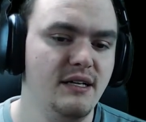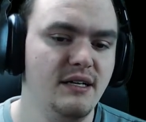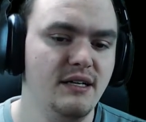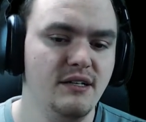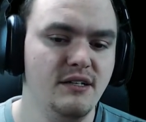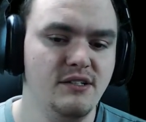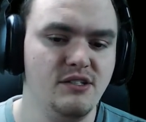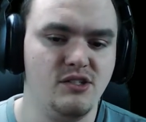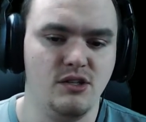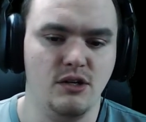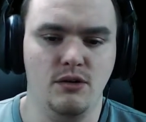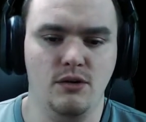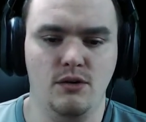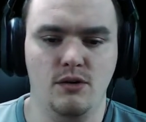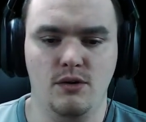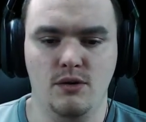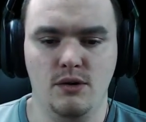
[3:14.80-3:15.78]

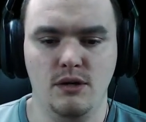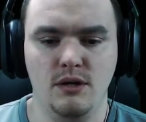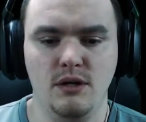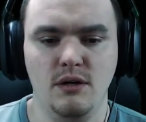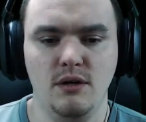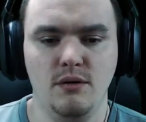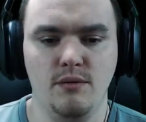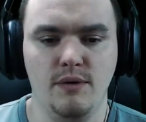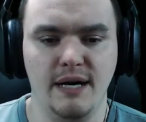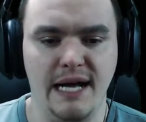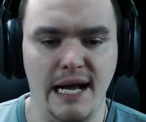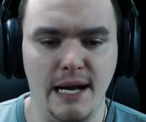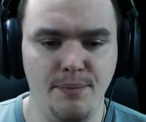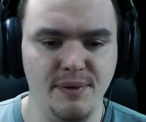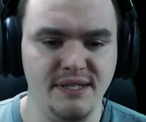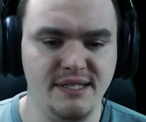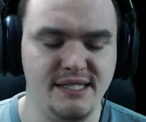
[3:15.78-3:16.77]
So what
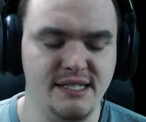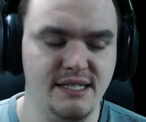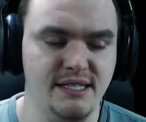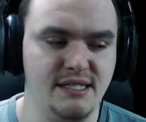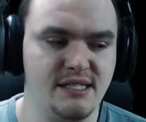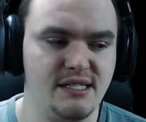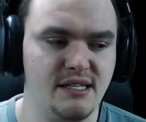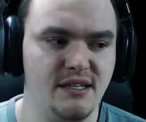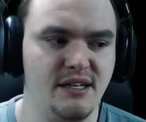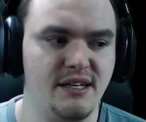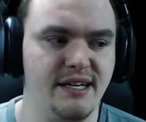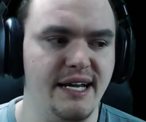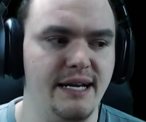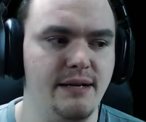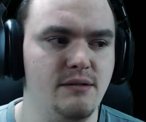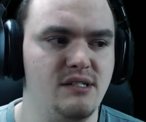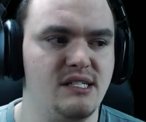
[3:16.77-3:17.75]
happens is the
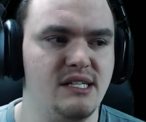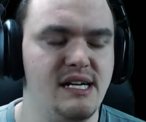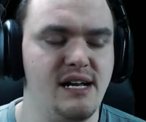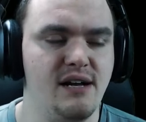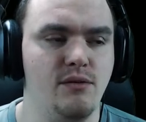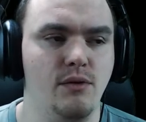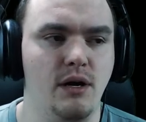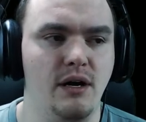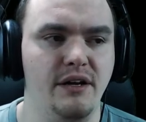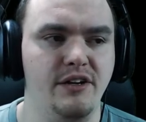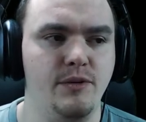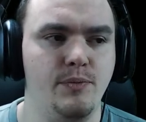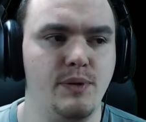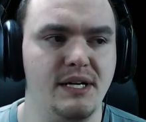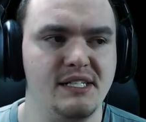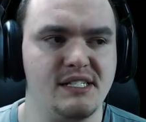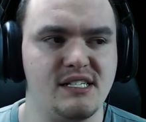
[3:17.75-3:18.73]
game's like, well, you
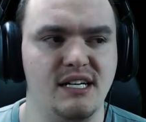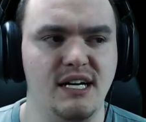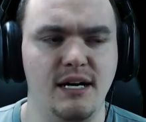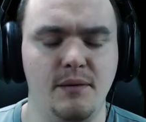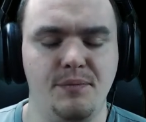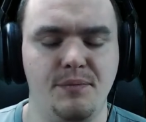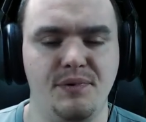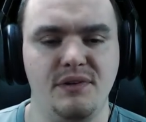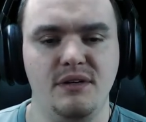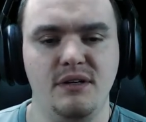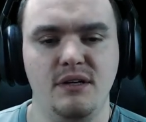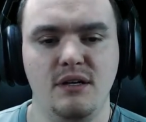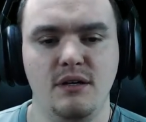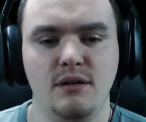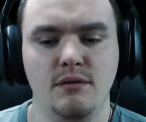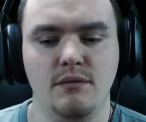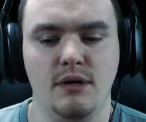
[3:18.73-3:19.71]
pressed up.
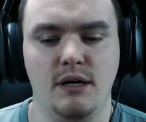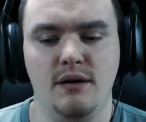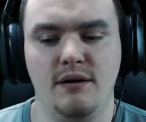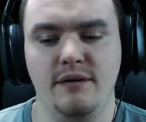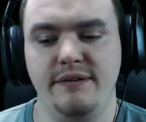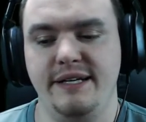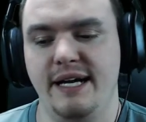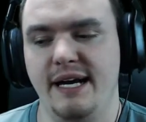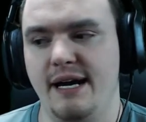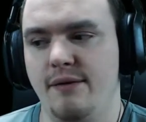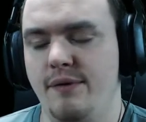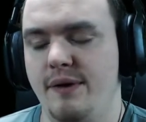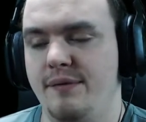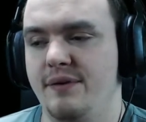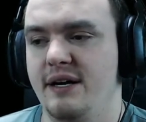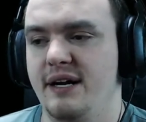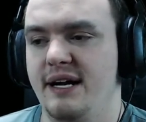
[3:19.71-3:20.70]
Well, yeah, we
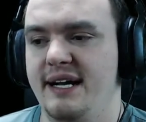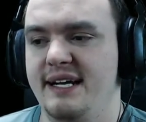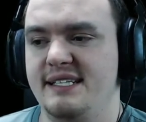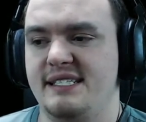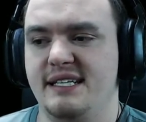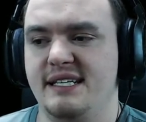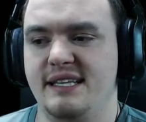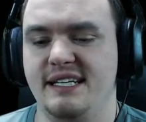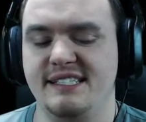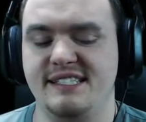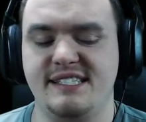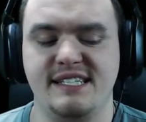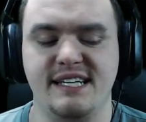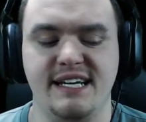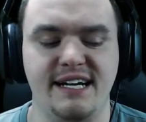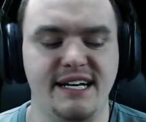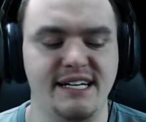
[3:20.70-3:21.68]
realize that that's
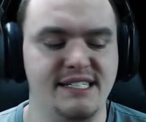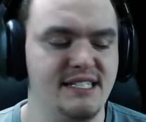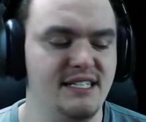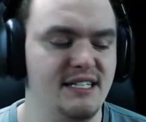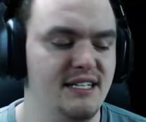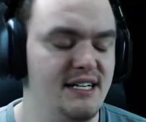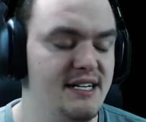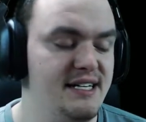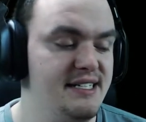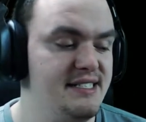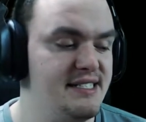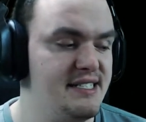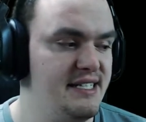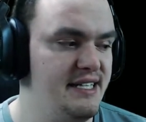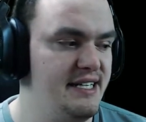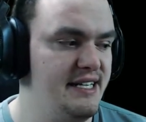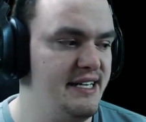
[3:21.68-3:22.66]
set as
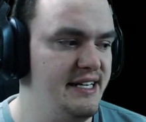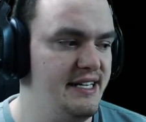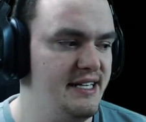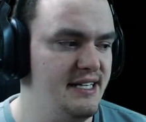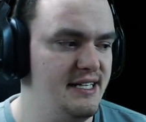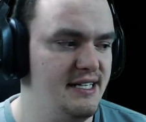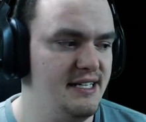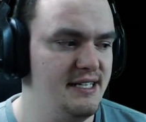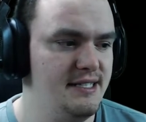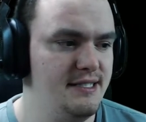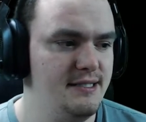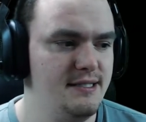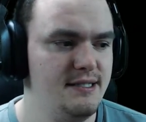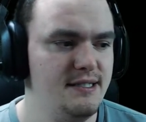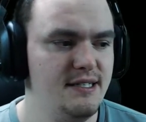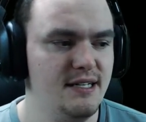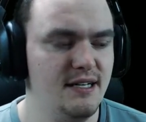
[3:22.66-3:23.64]
a
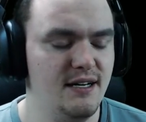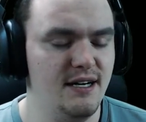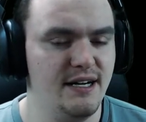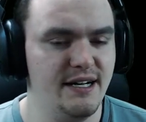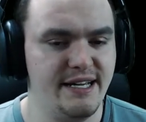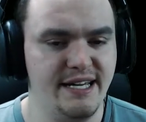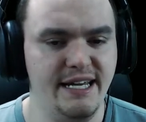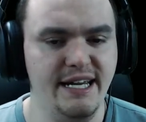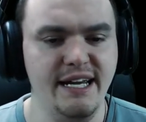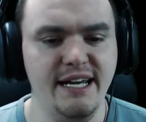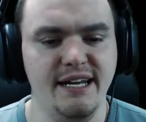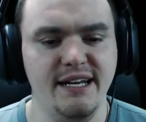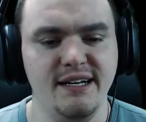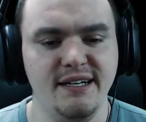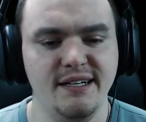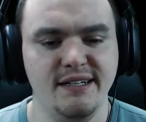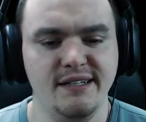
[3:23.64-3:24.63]

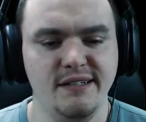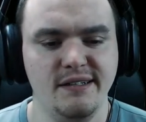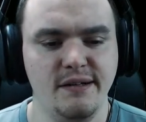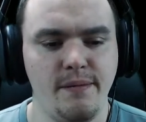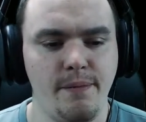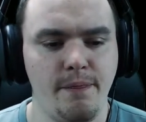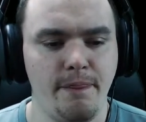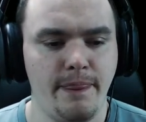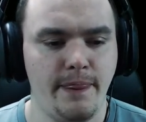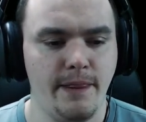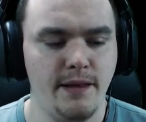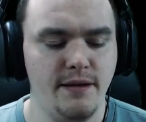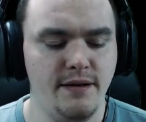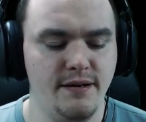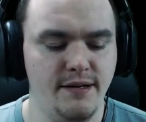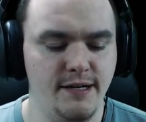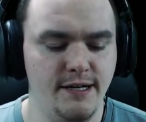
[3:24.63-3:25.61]
key.
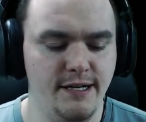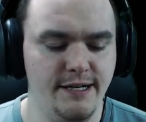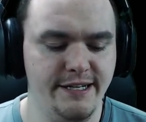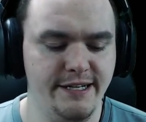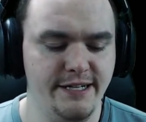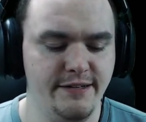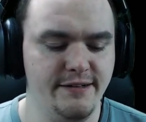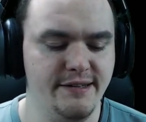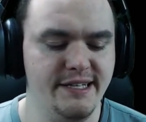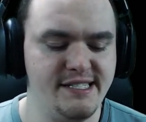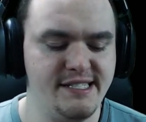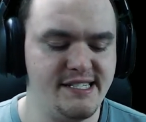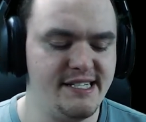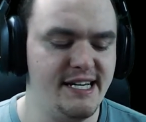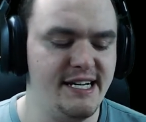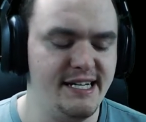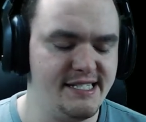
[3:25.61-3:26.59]
That's
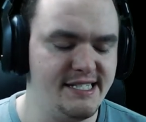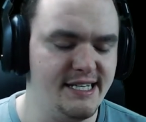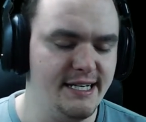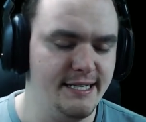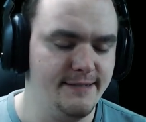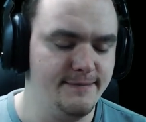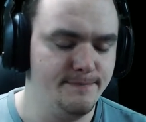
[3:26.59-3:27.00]
set as a